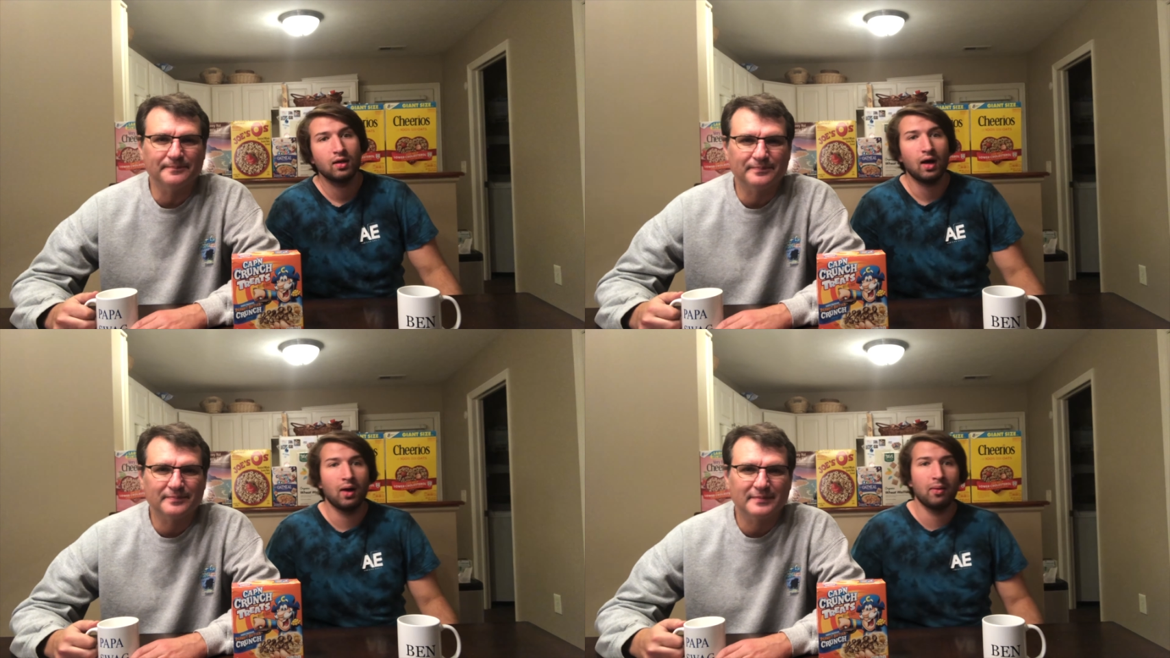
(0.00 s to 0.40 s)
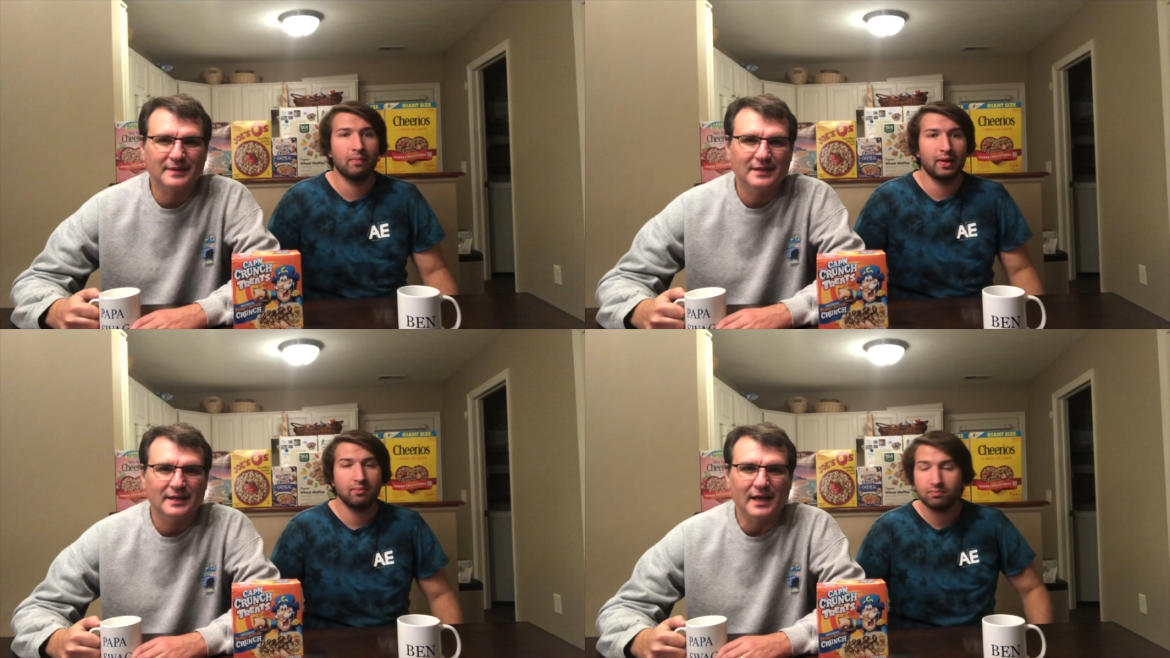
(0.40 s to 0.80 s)
Speaker 1: I'm
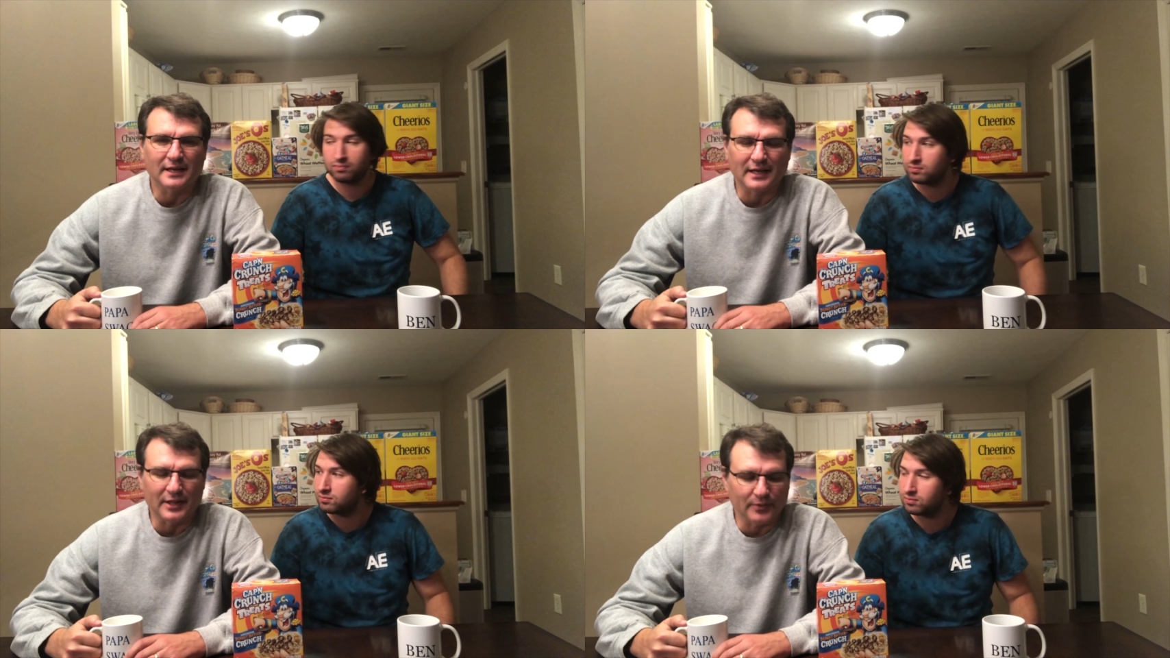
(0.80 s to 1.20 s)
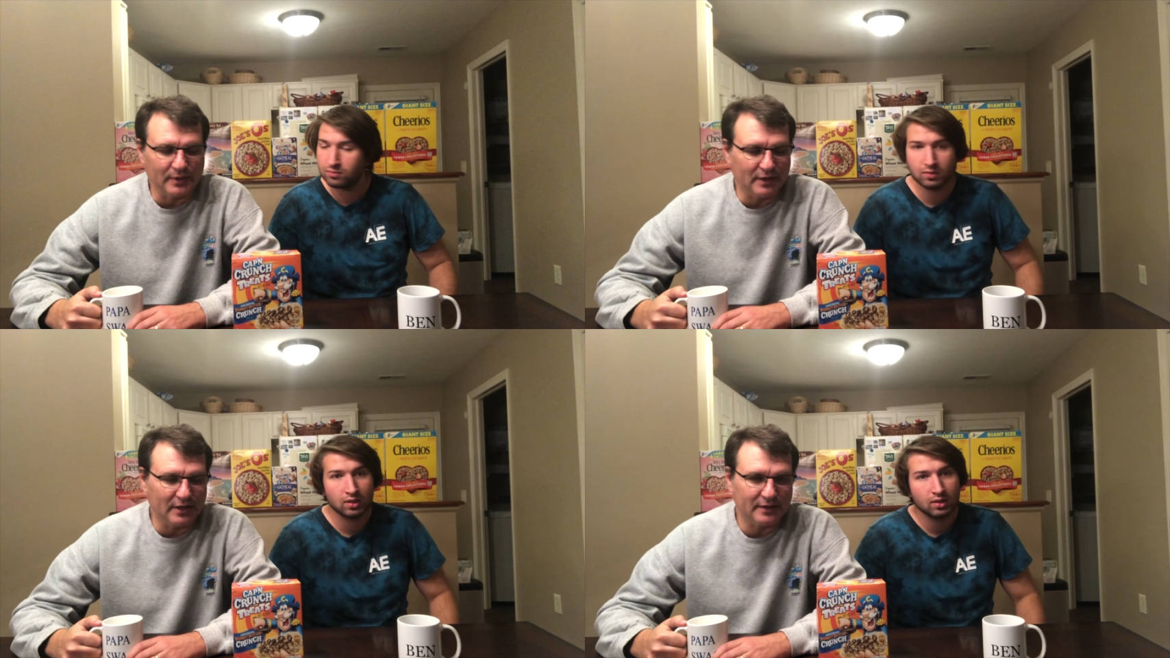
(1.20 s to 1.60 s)
Ben. And together we
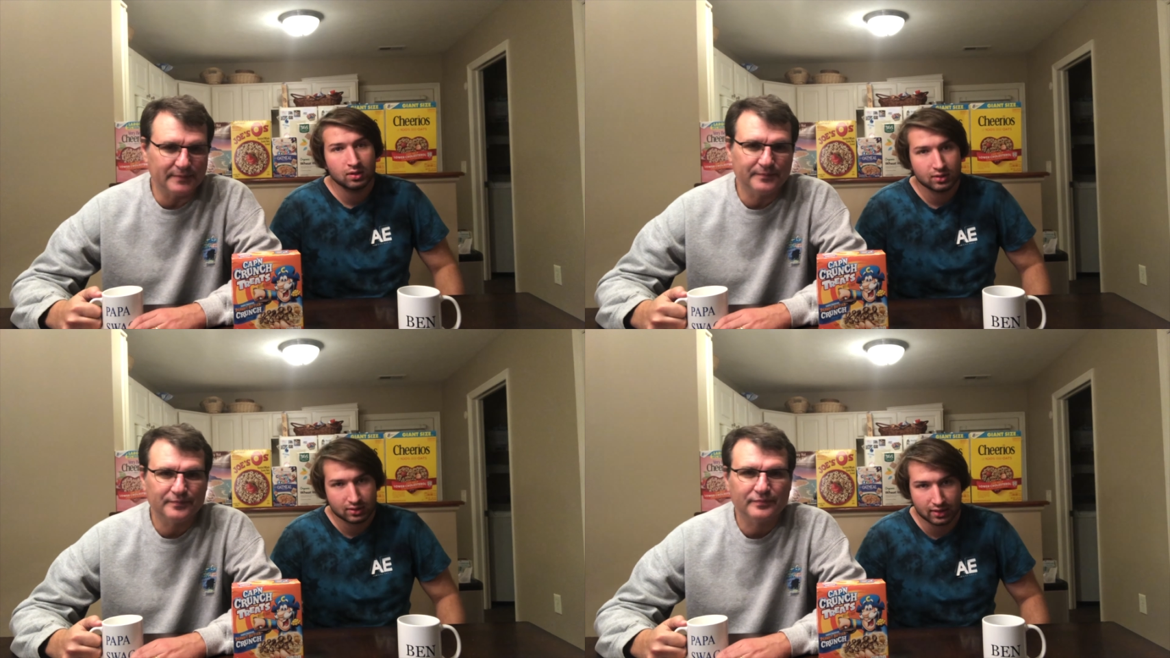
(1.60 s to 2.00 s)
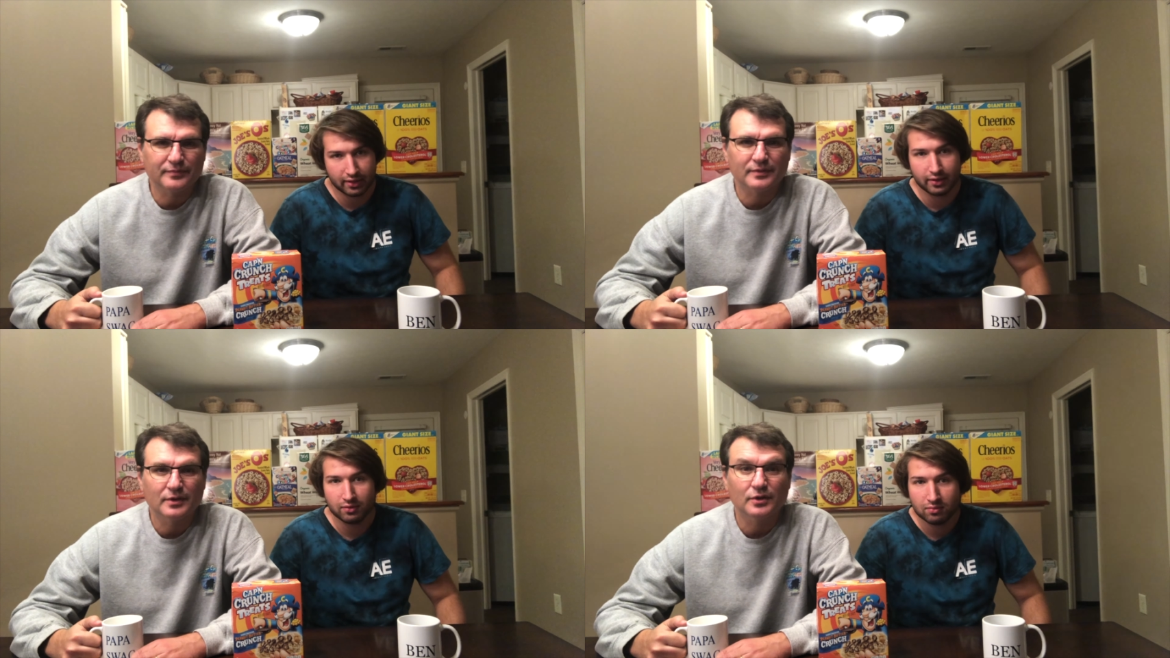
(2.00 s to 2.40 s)
are
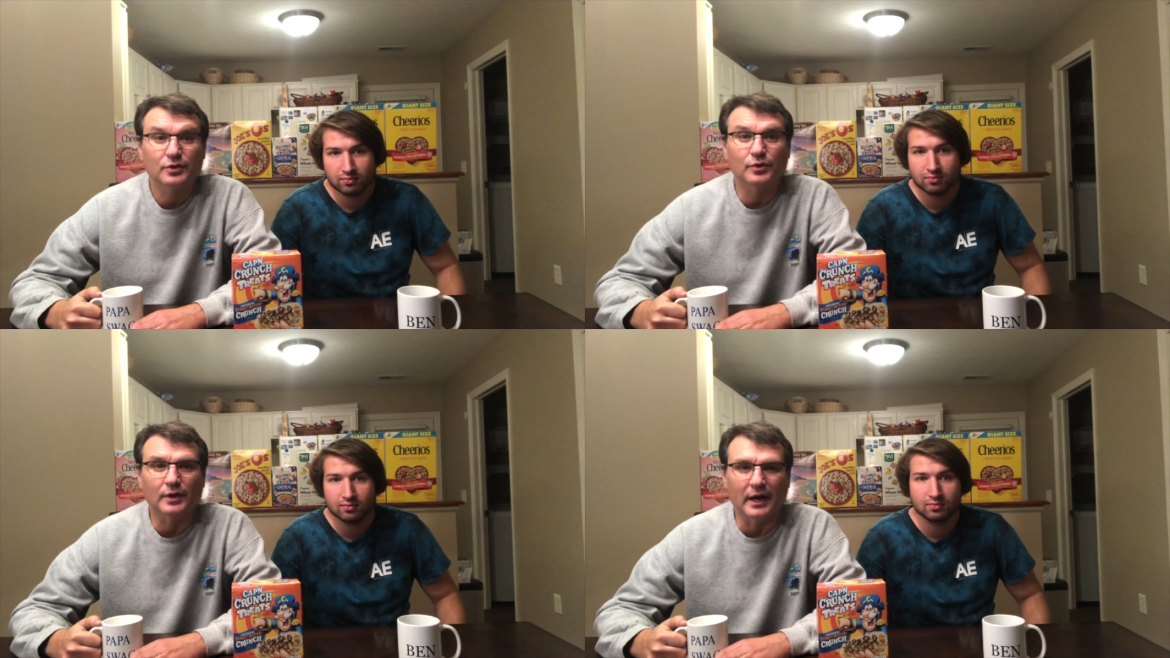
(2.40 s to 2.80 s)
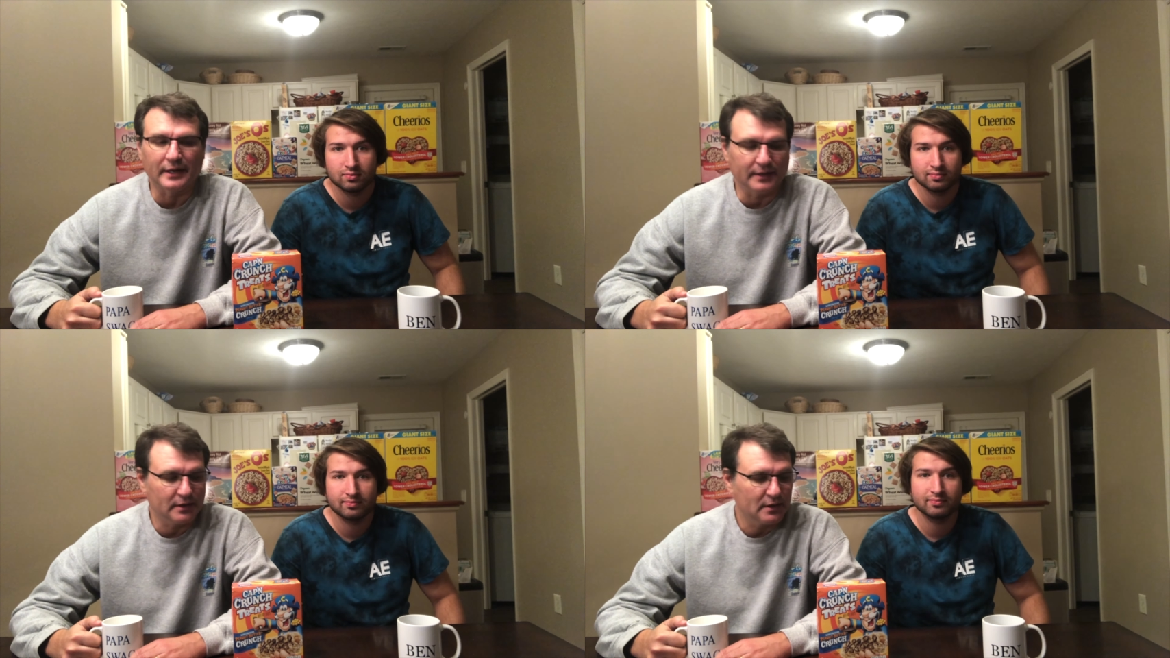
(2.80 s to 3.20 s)
Cereal United.